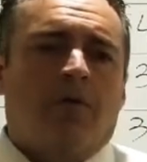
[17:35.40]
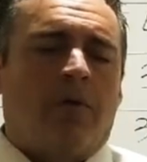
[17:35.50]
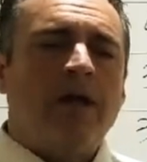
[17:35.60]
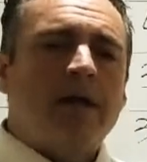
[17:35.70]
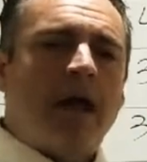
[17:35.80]

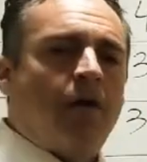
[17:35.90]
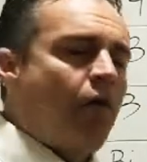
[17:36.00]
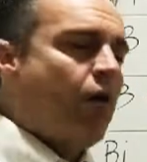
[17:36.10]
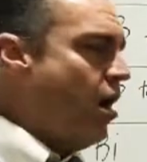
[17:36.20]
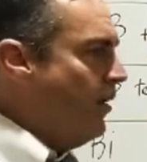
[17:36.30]
right
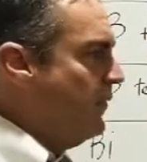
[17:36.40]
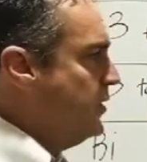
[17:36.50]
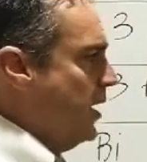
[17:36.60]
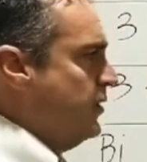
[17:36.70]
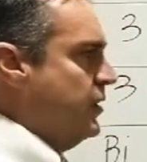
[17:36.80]
now, all
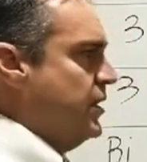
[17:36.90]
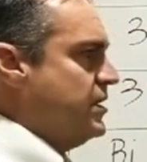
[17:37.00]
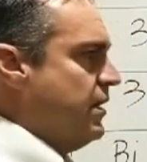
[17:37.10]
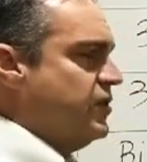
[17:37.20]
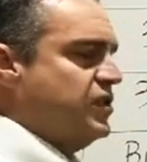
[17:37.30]
I've done
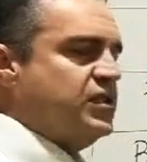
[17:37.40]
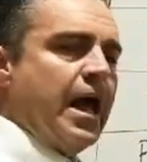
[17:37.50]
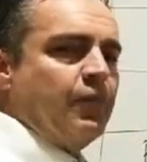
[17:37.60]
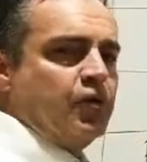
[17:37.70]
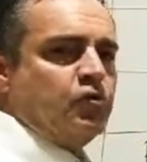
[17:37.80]
is I've
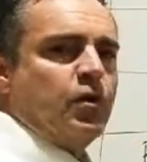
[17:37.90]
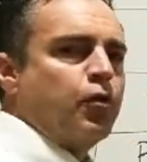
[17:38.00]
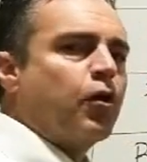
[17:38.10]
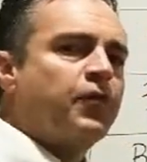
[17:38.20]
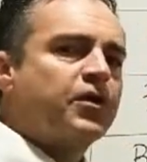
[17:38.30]
established
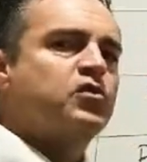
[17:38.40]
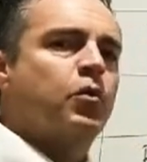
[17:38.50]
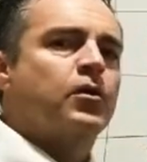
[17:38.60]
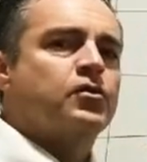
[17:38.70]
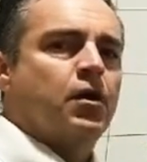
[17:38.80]
what perfect
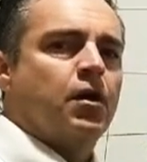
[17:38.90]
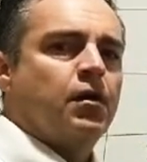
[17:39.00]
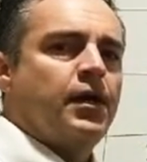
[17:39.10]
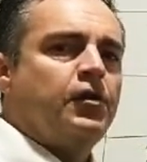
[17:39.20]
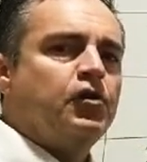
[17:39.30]
squares are,
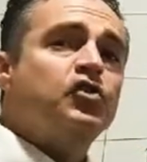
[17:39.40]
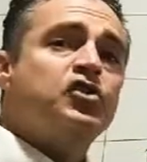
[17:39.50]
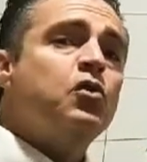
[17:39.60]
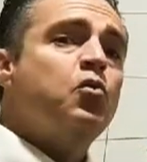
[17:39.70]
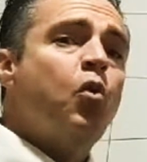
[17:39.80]
and you'll
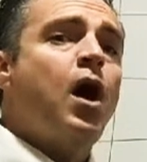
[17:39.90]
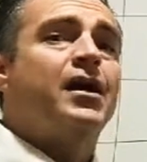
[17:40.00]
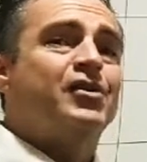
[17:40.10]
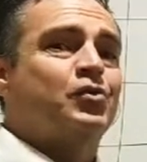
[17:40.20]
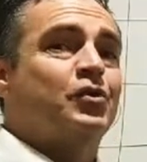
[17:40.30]
see
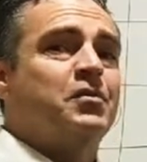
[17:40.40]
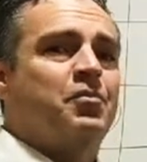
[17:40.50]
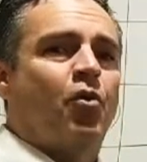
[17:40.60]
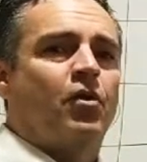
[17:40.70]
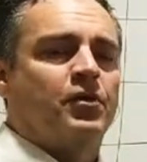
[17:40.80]
why it's
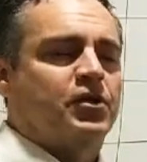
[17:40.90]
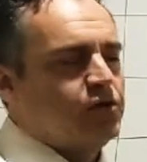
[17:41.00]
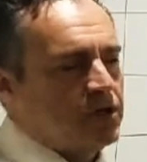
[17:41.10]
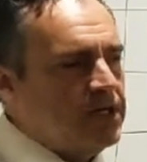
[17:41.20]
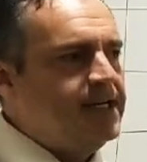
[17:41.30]
really important,
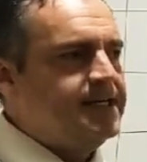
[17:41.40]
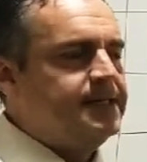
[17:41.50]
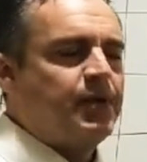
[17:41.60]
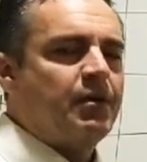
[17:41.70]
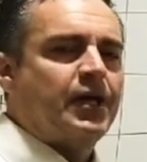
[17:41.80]
because you're going to
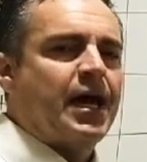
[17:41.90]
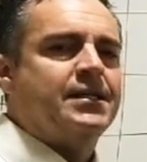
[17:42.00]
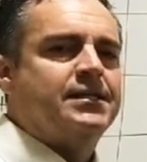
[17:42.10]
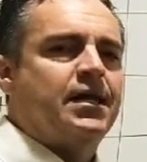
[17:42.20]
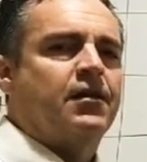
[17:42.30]
need to be able to
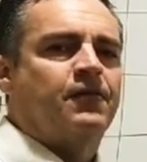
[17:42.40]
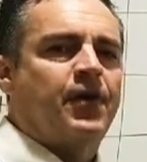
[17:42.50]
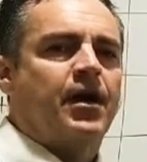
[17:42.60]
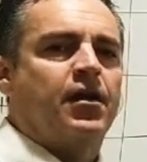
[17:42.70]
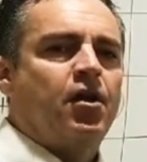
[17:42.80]

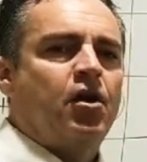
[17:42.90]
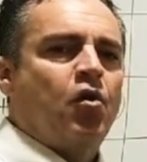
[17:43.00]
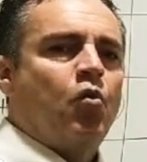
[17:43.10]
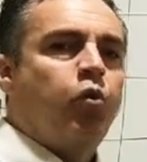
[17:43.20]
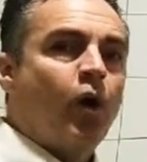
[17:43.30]
identify
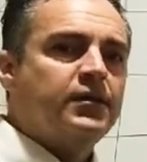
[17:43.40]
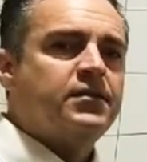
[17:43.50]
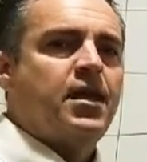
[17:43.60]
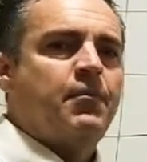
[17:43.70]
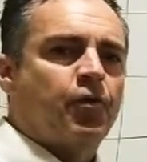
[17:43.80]

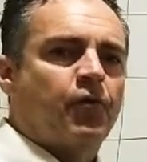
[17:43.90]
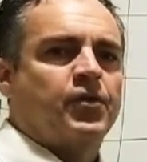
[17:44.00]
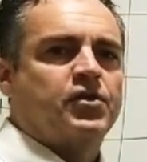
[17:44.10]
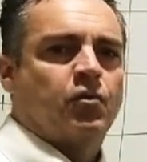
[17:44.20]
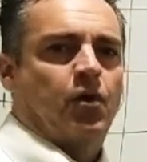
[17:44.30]
what a
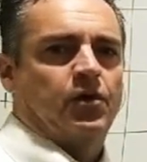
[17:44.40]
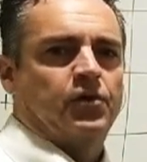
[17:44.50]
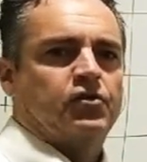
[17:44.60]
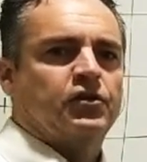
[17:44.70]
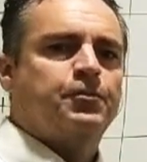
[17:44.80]
perfect square
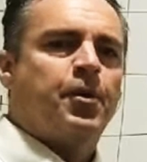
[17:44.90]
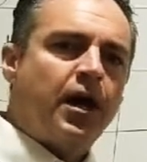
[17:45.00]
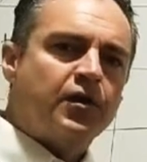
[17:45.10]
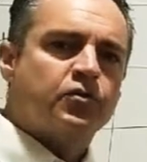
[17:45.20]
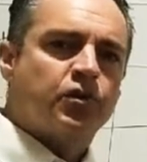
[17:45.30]
is. So let's
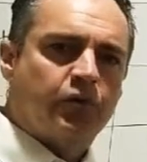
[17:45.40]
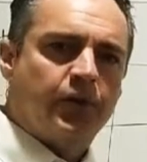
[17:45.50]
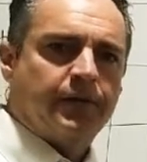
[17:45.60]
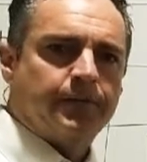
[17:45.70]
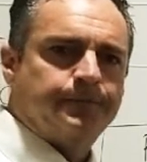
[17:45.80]
pause real
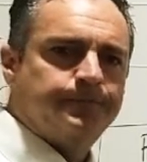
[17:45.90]
quick.